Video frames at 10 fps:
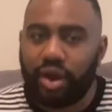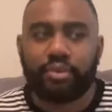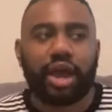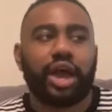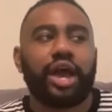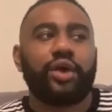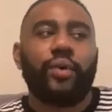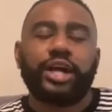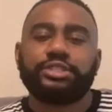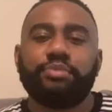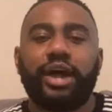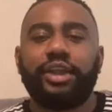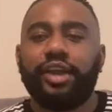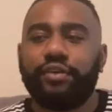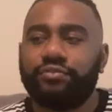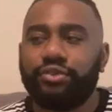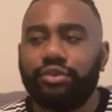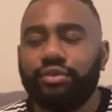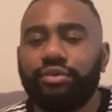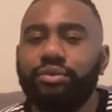I'm like, I gotta watch my
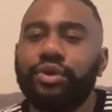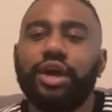nephew.